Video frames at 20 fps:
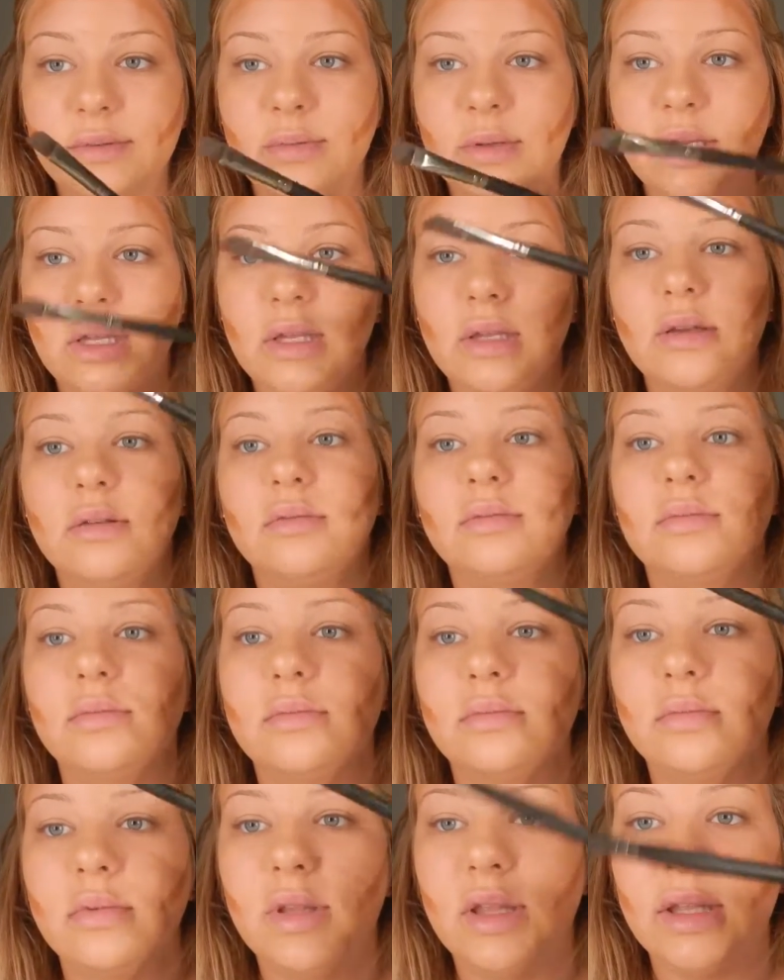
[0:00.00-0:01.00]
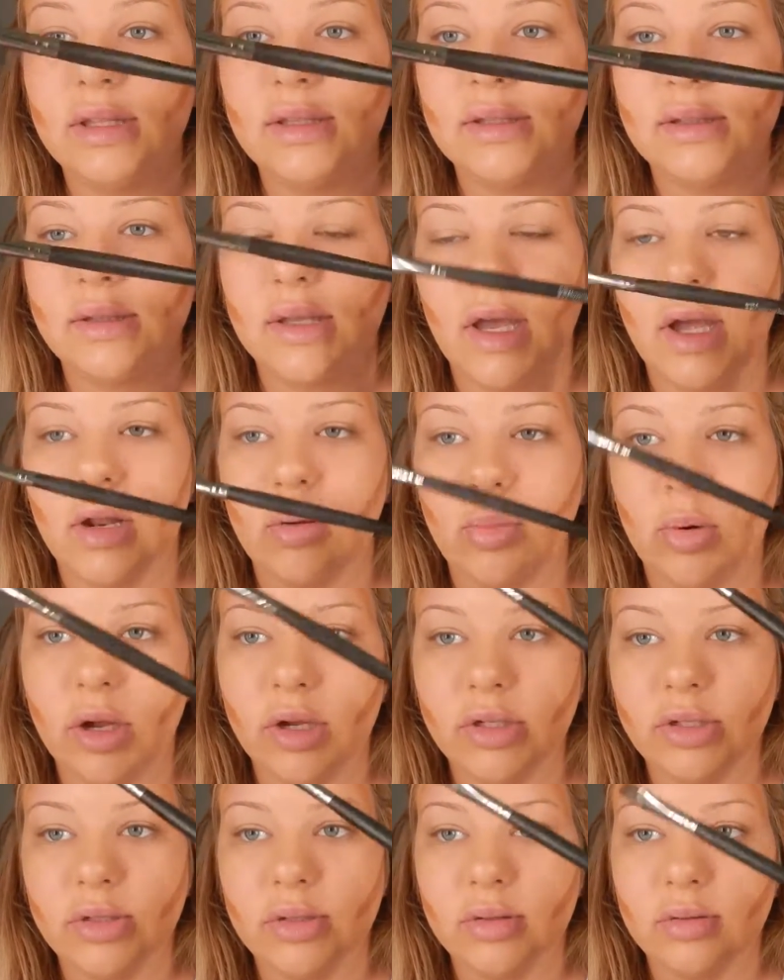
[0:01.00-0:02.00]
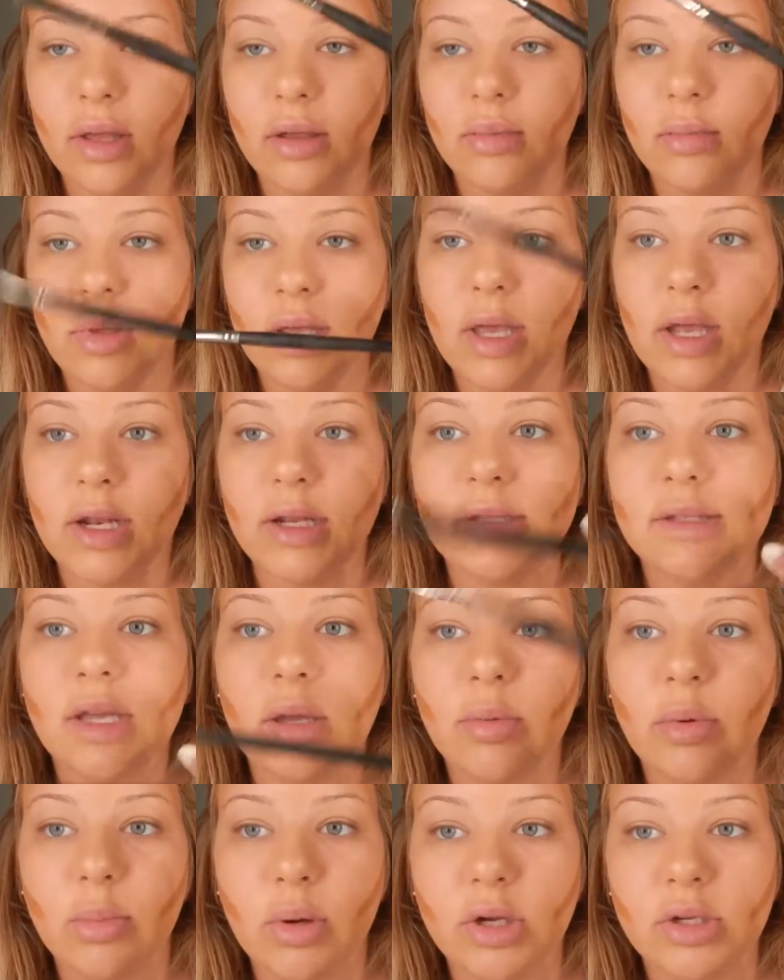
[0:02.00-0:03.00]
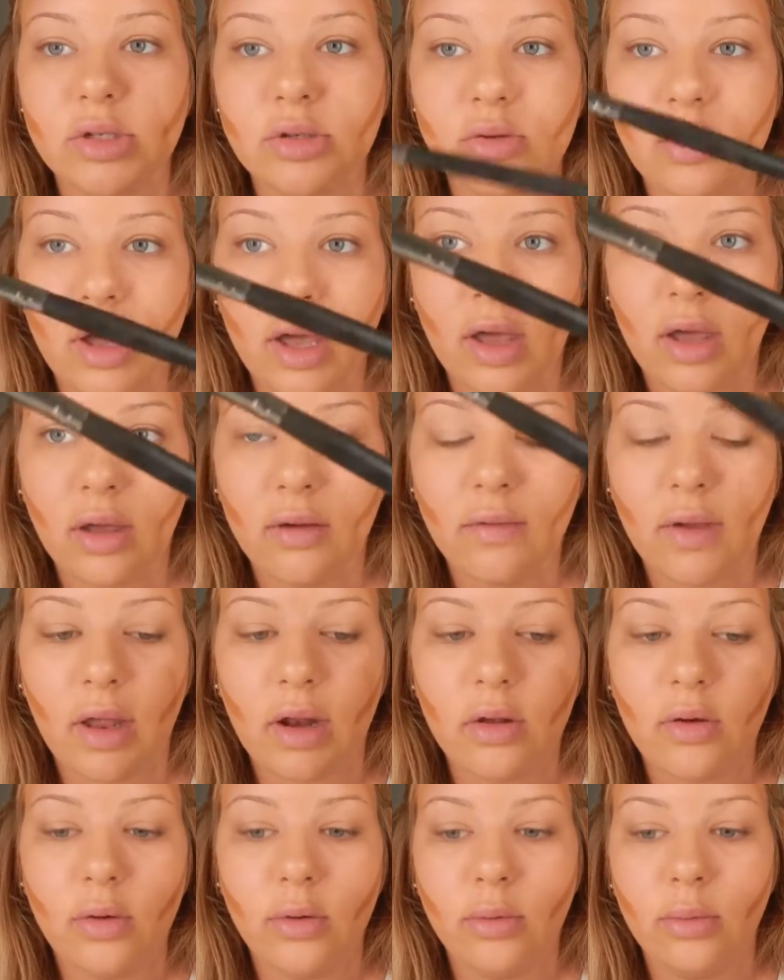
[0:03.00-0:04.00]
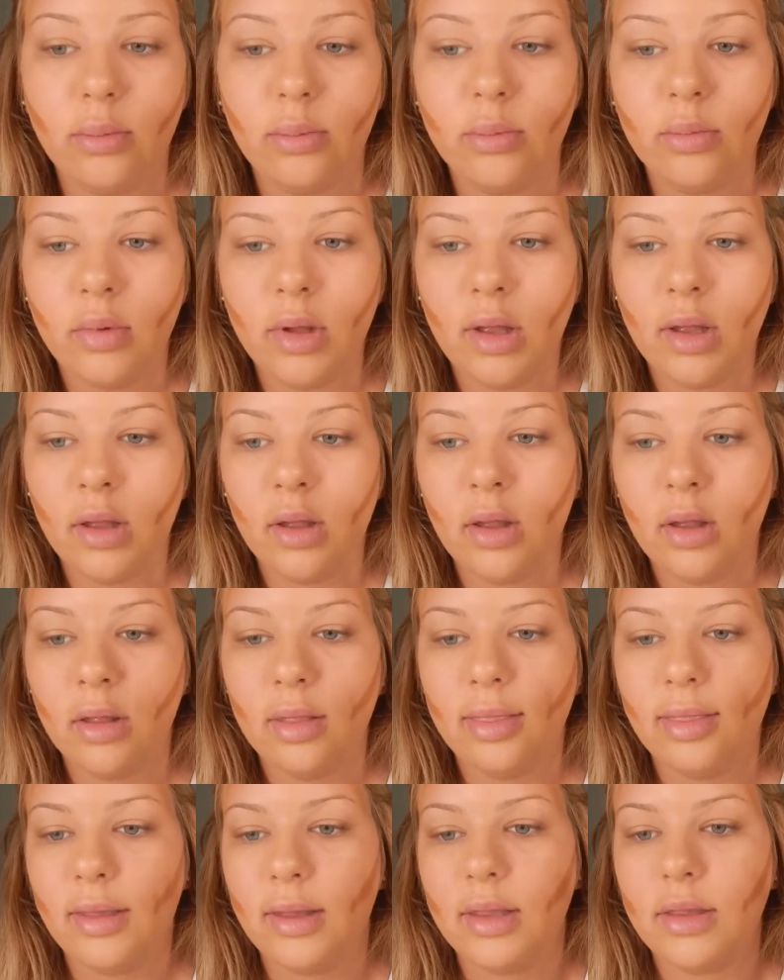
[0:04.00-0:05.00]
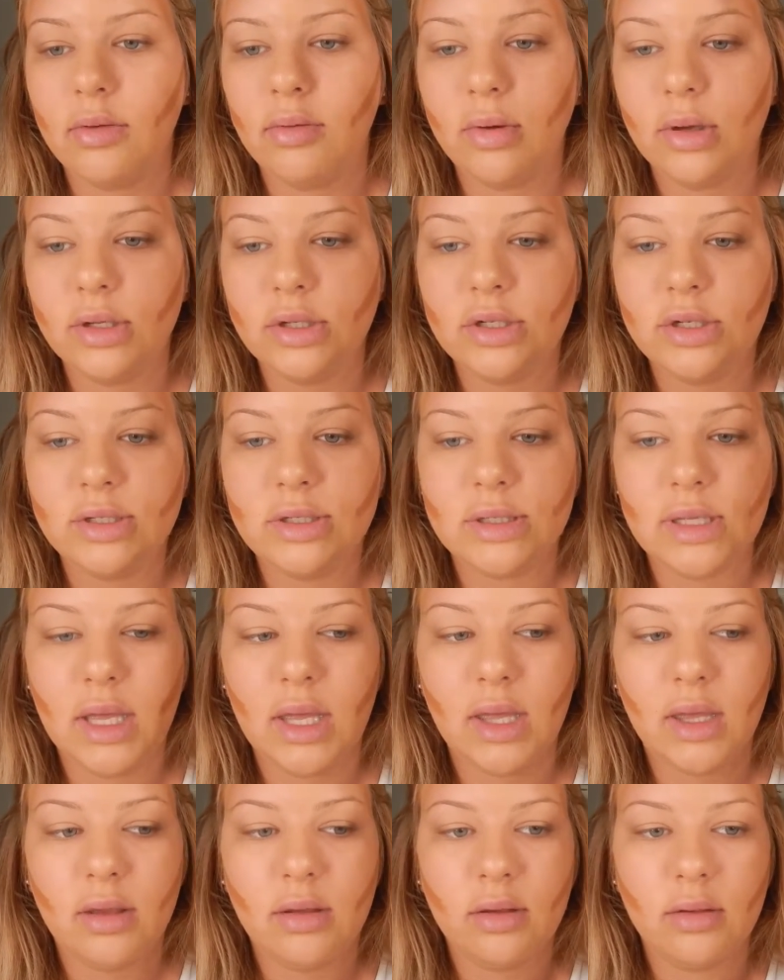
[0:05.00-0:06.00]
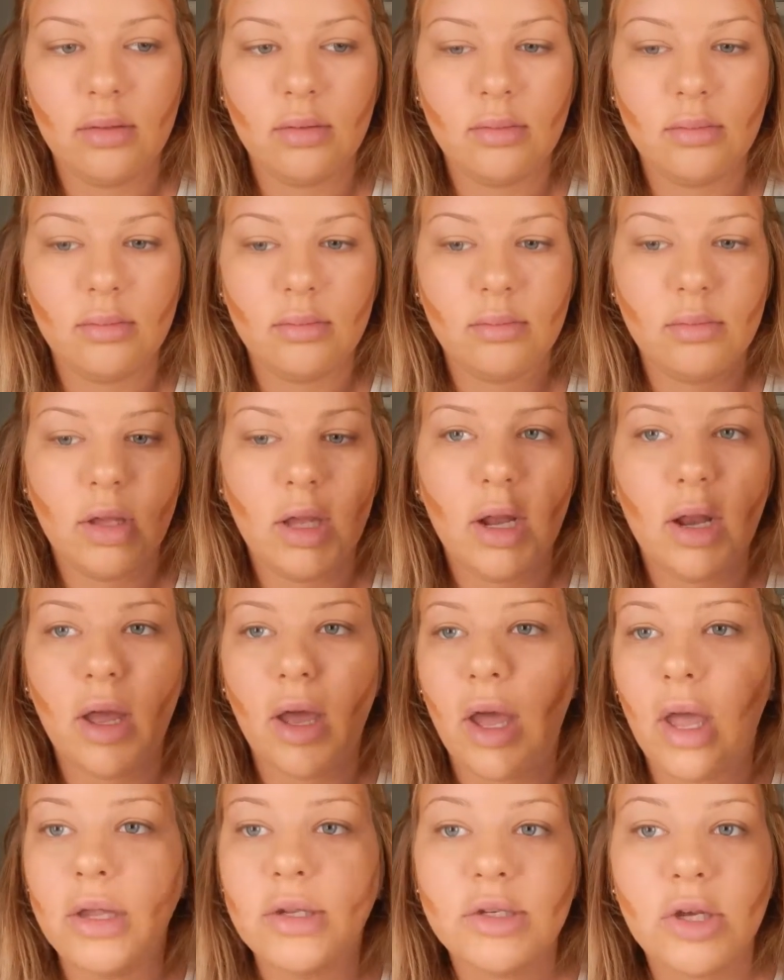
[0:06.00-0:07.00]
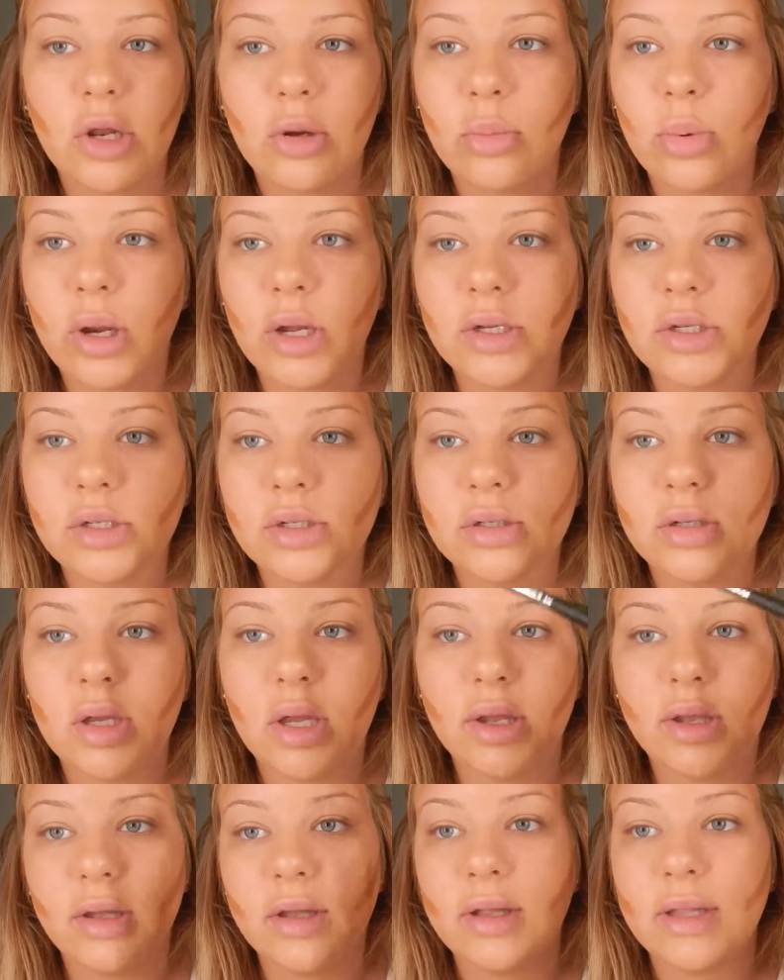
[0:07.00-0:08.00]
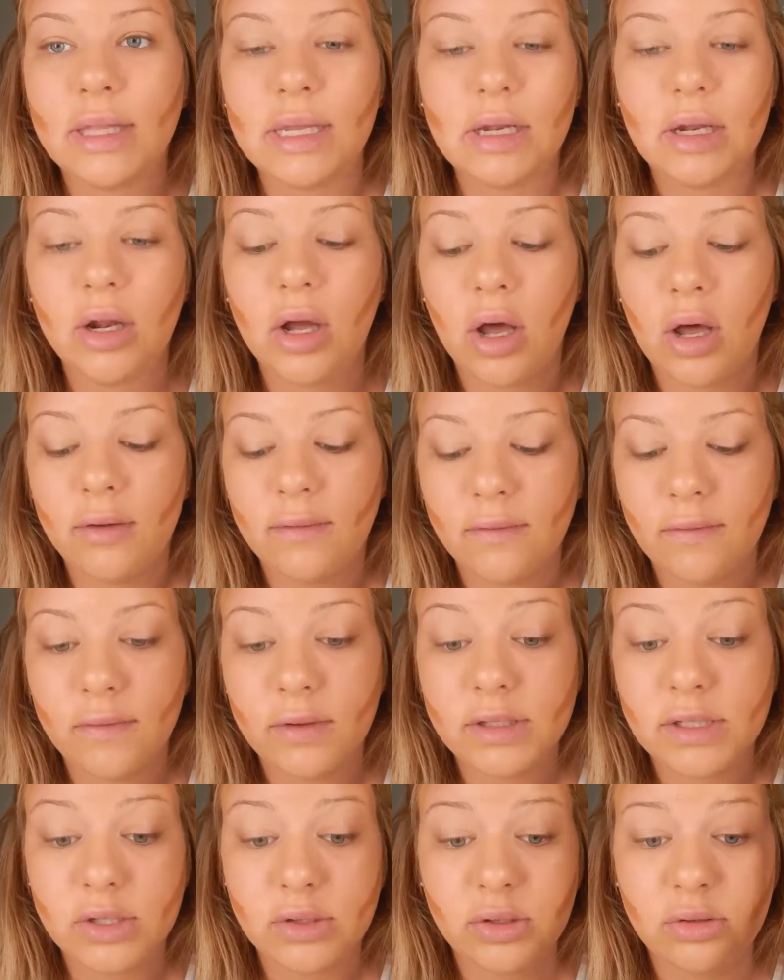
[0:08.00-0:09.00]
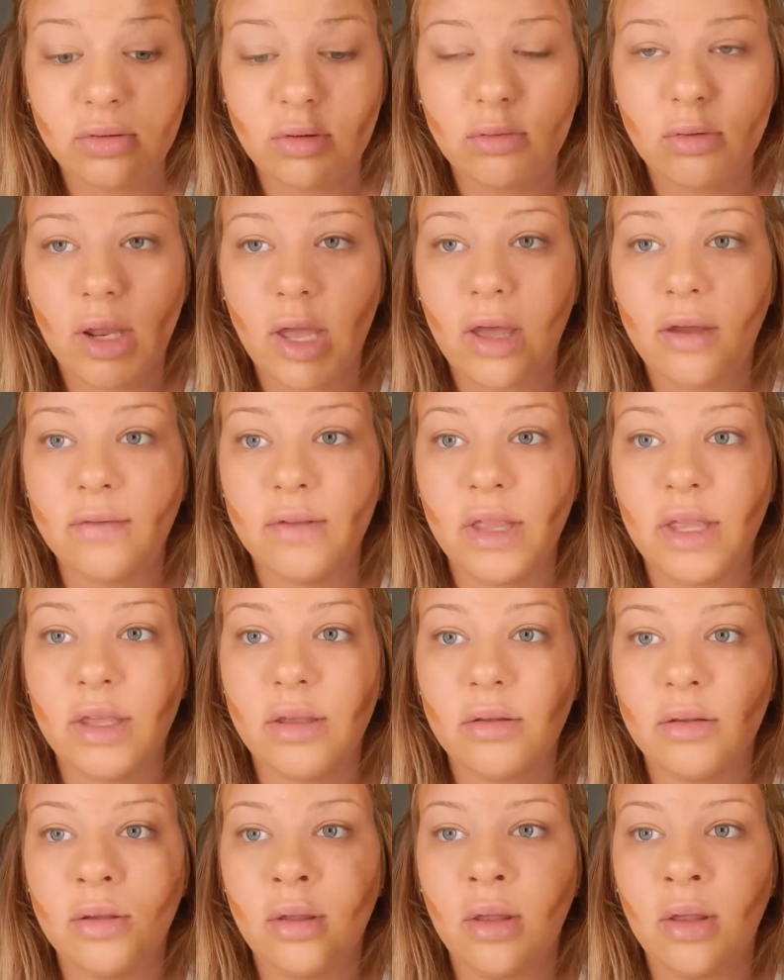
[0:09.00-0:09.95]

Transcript: to be this kind of brush. It can be any type of brush you have at home. Like you could just take an eyeshadow brush and clean it off so you don't have like